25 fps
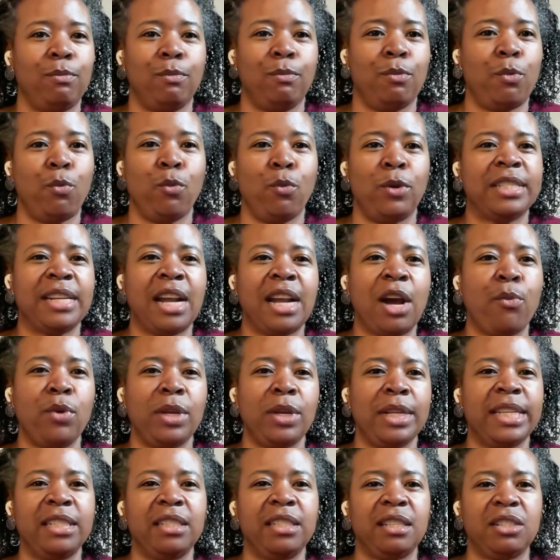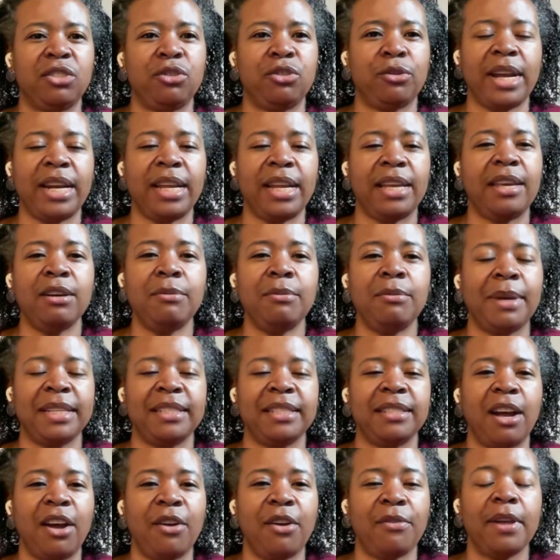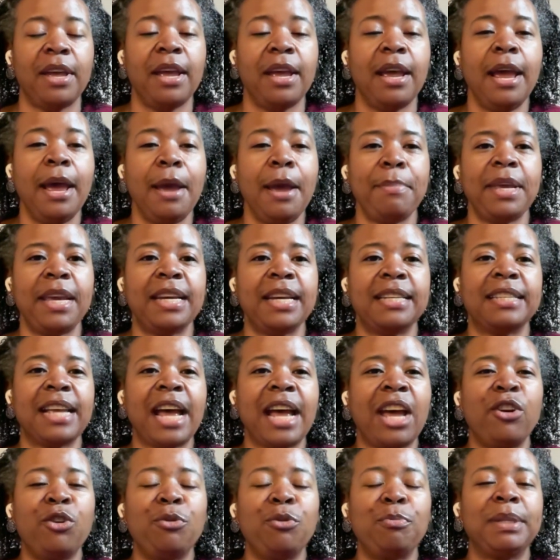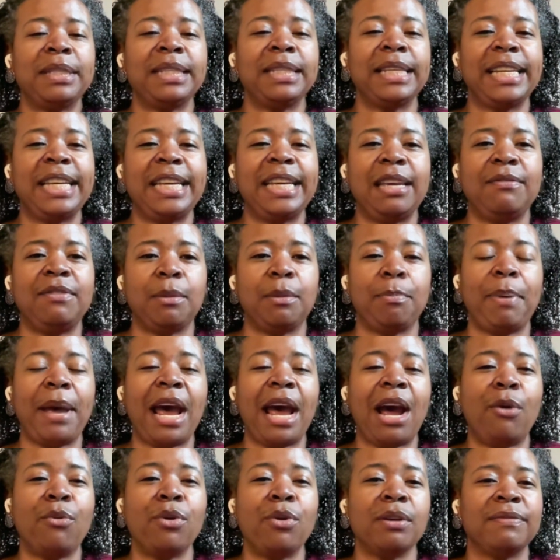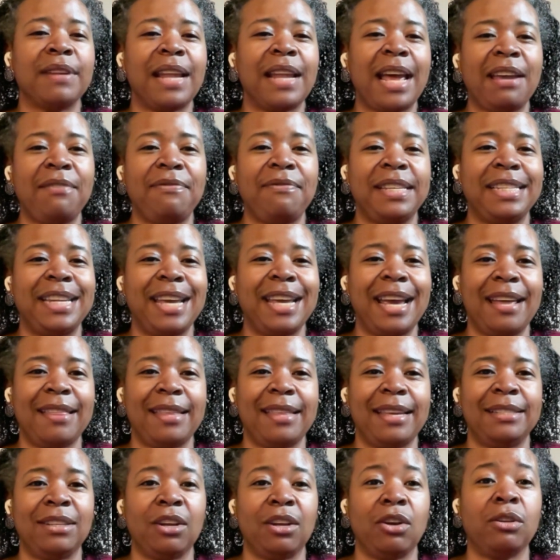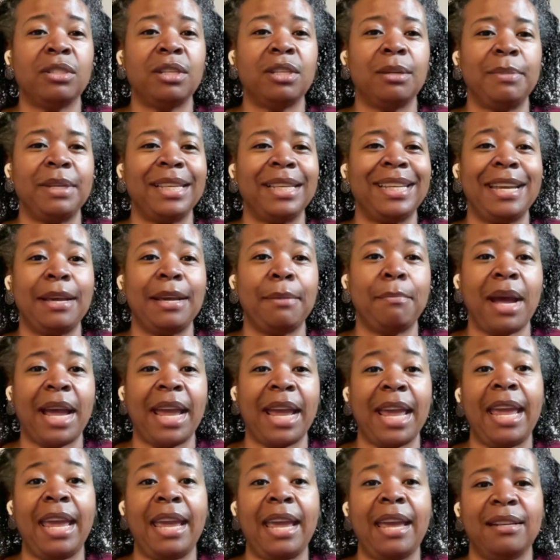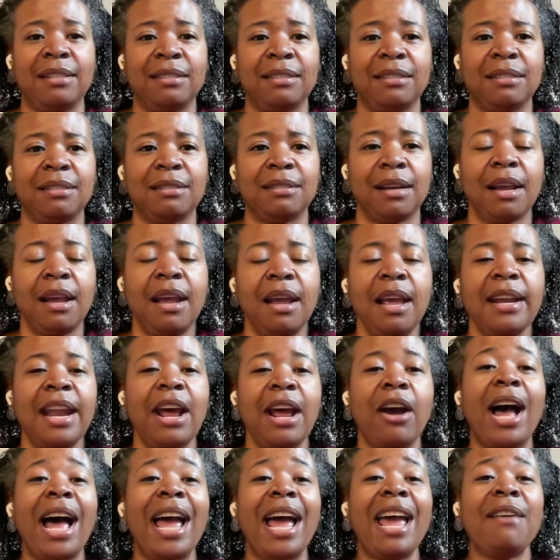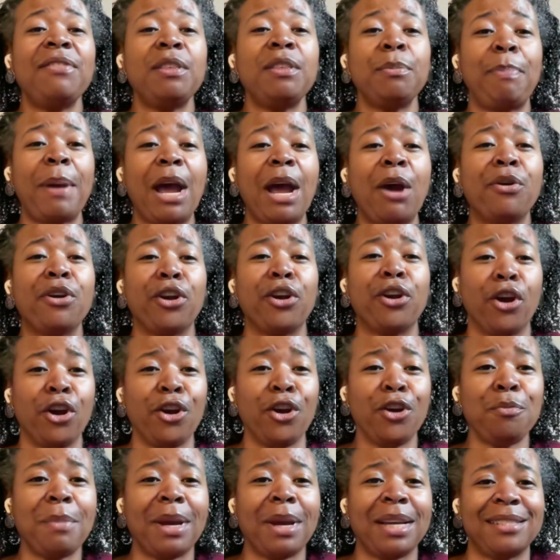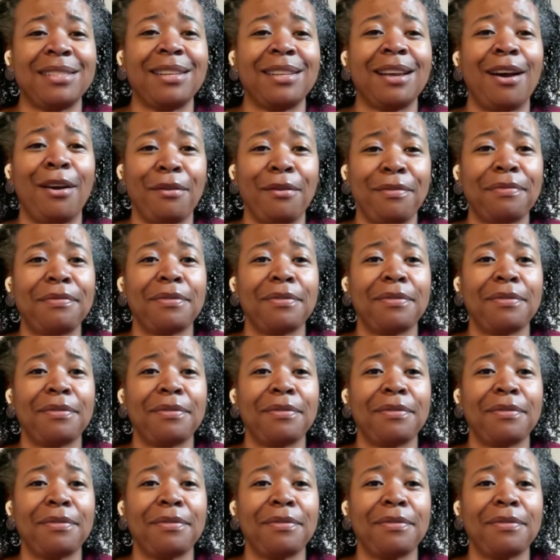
was not willing to try to kill myself, because I don't believe the power of life and death is ultimately in my hands. Now, I have the power to hurt myself,